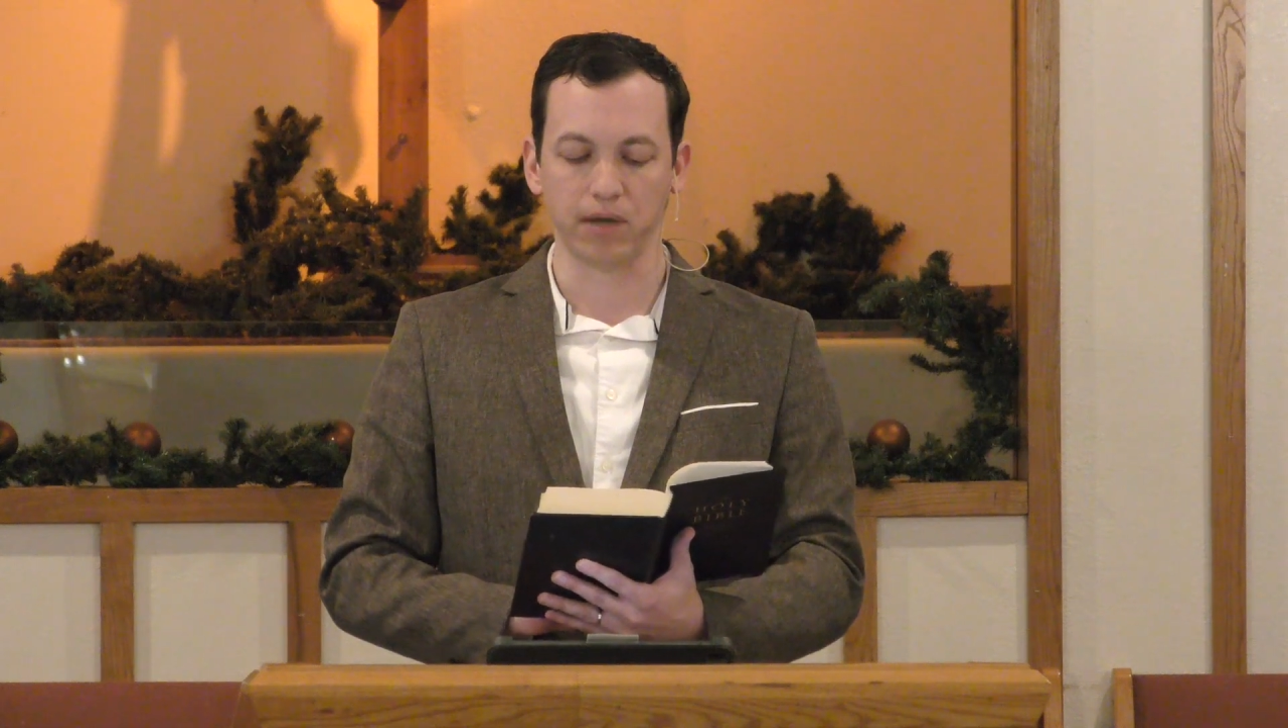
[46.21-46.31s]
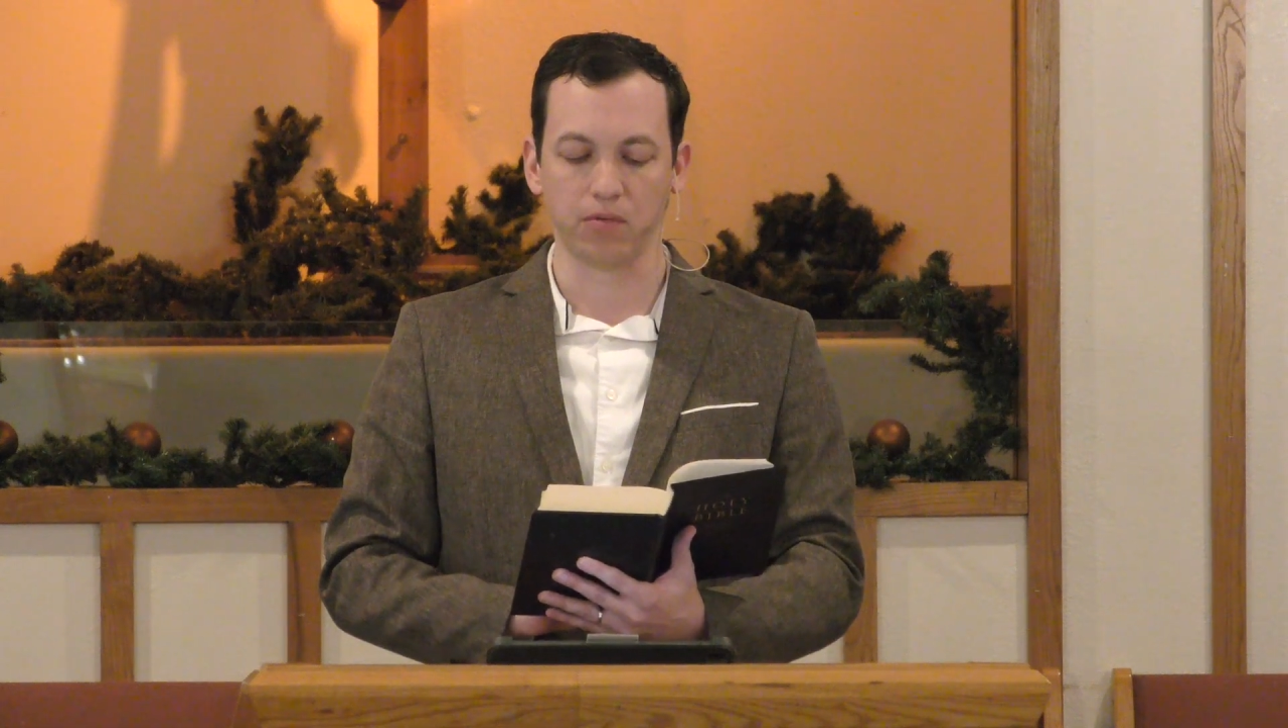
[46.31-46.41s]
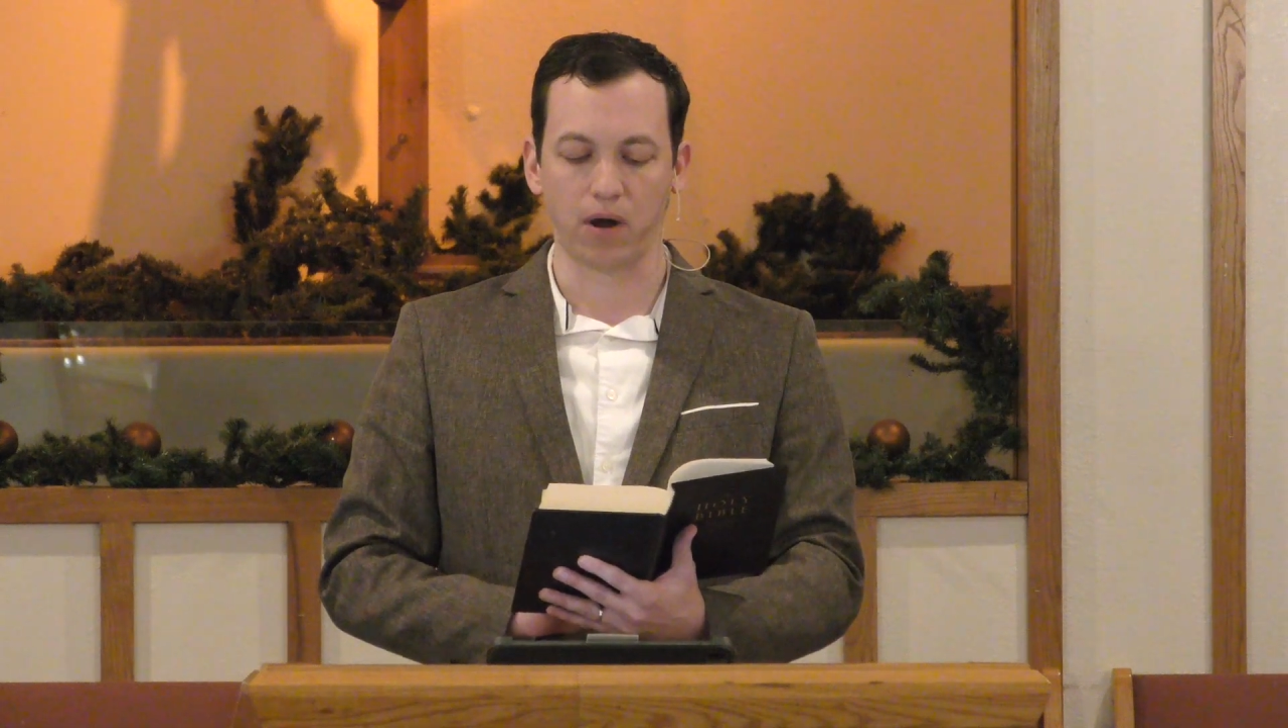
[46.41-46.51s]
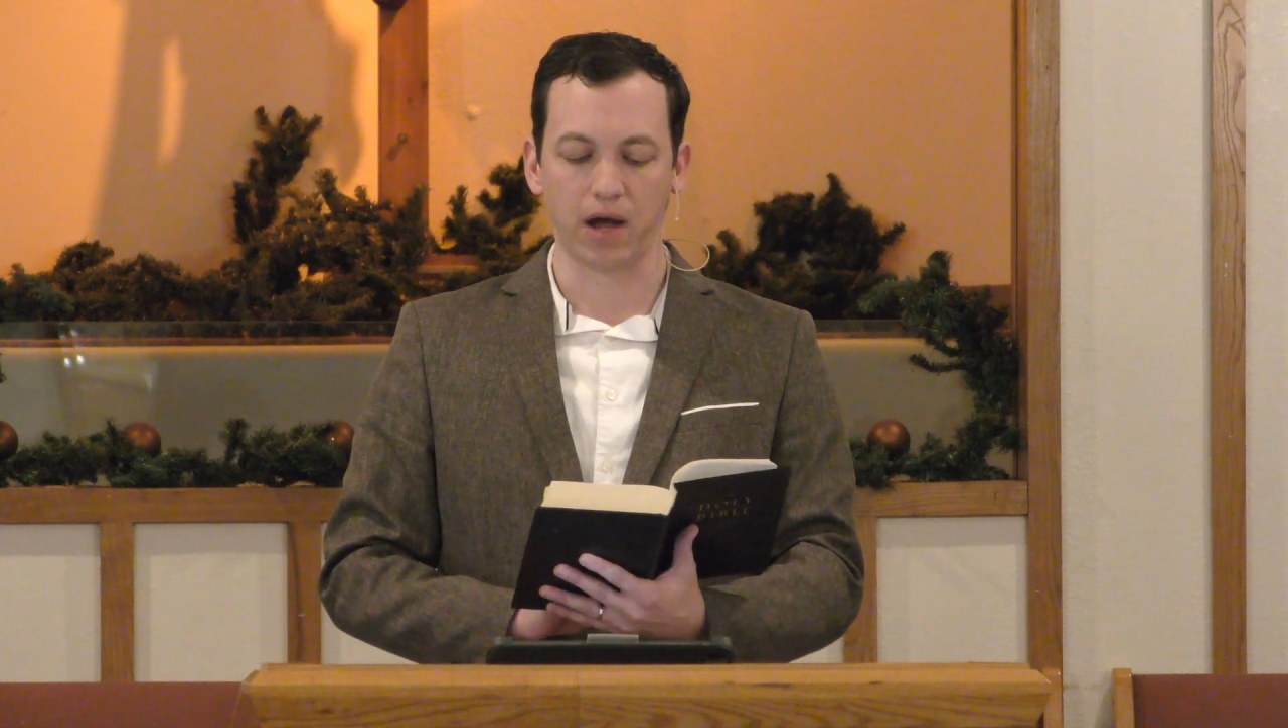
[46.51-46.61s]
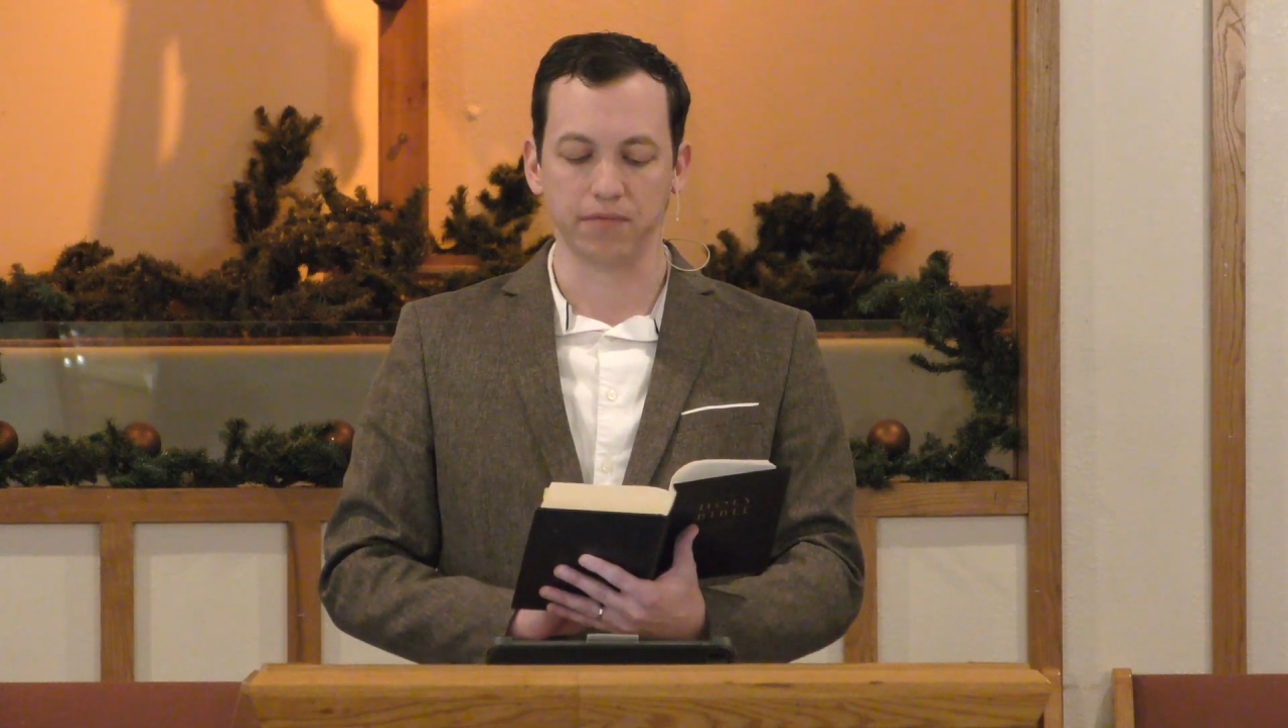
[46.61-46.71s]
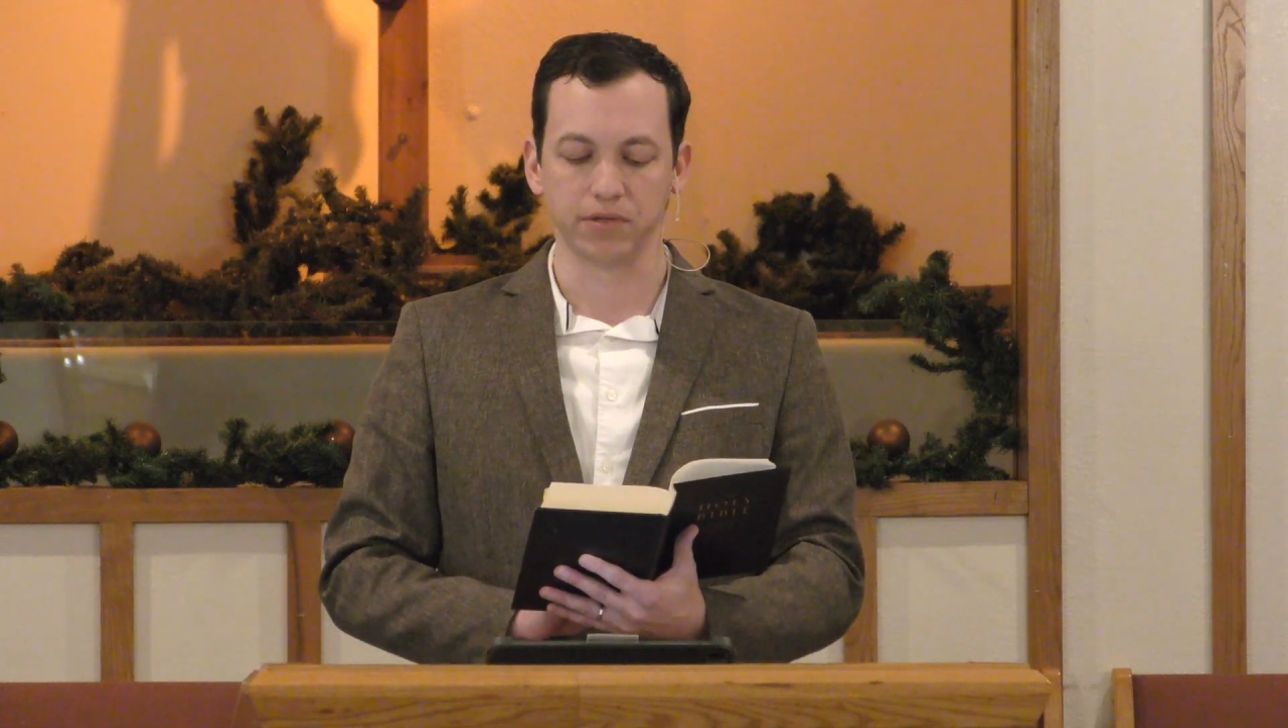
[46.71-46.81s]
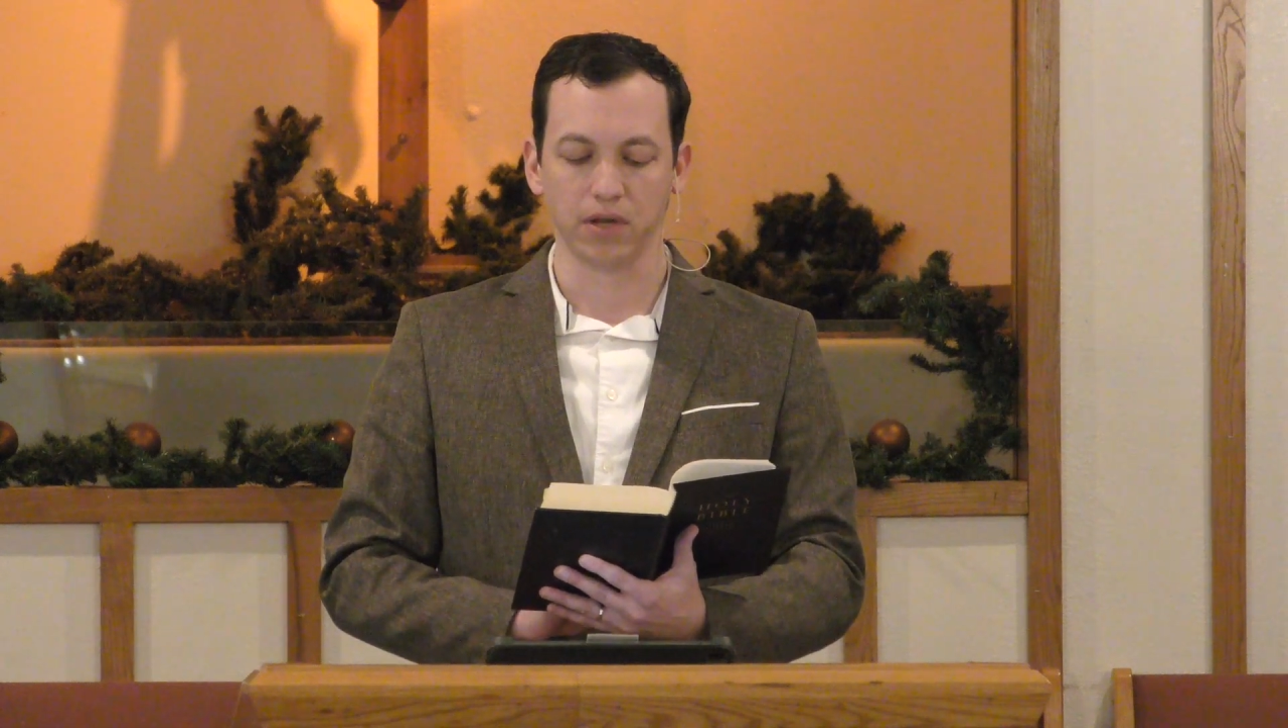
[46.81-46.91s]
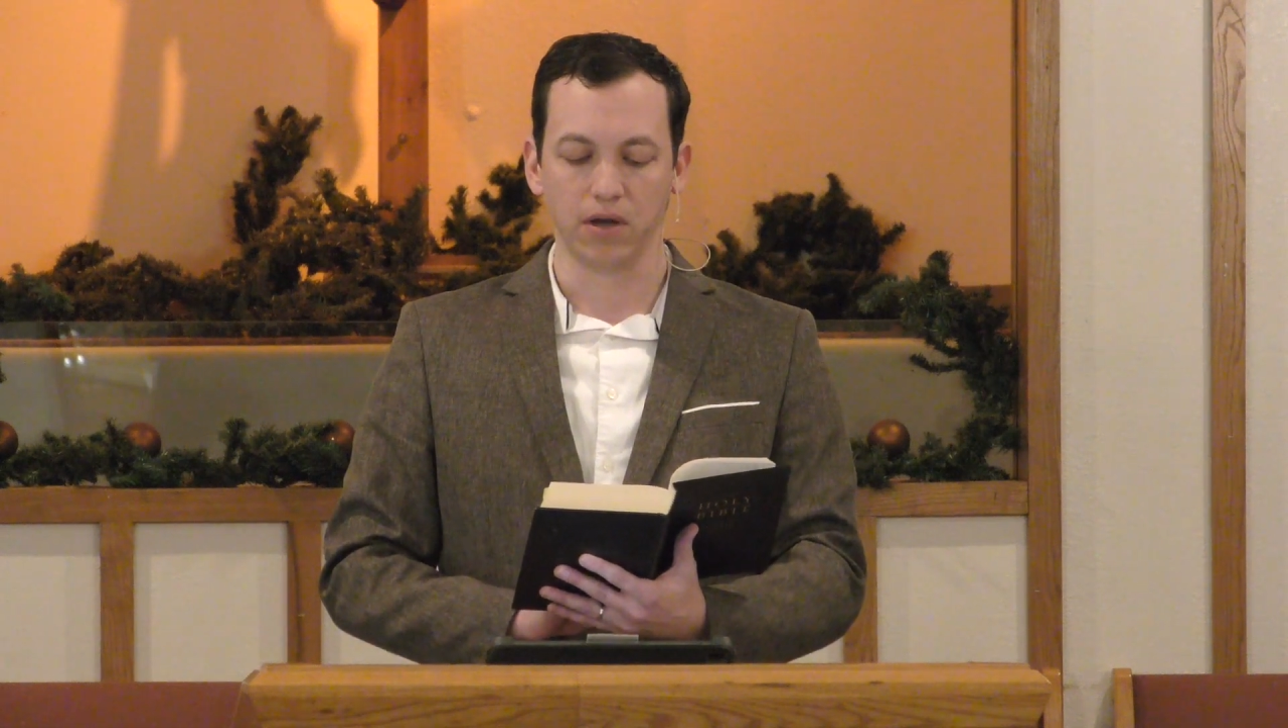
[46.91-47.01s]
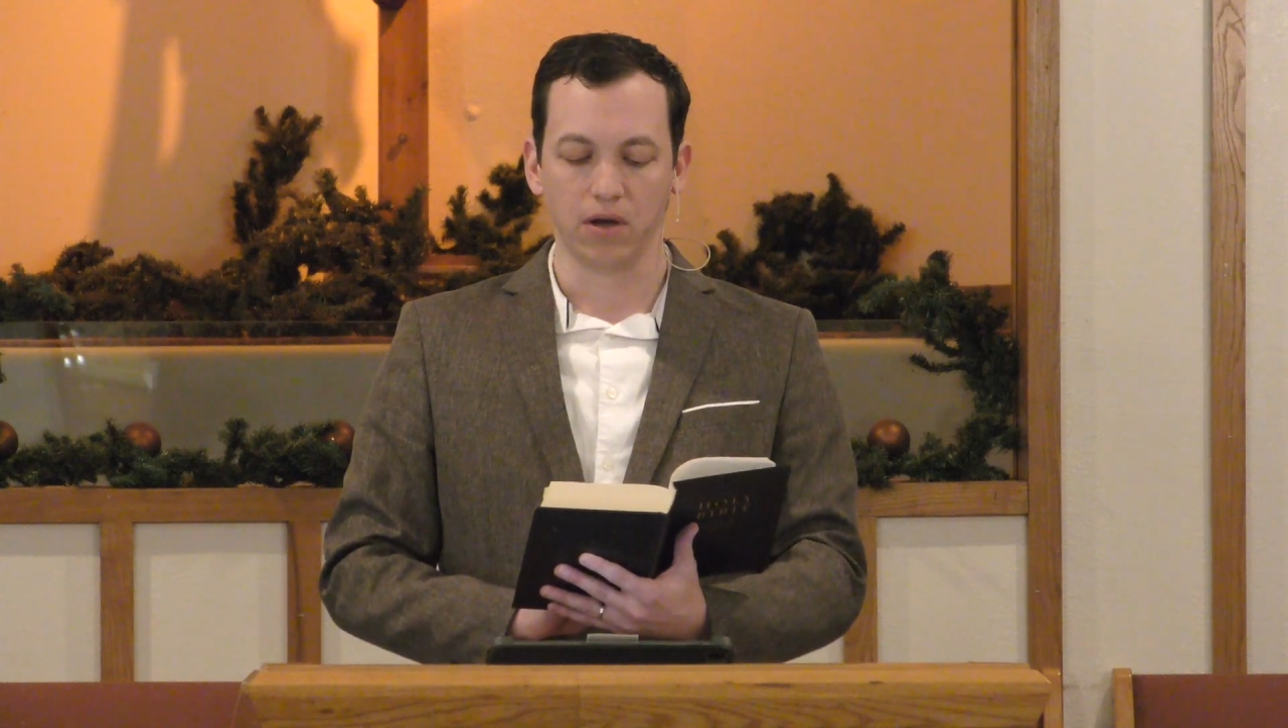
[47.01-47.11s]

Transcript: midwives,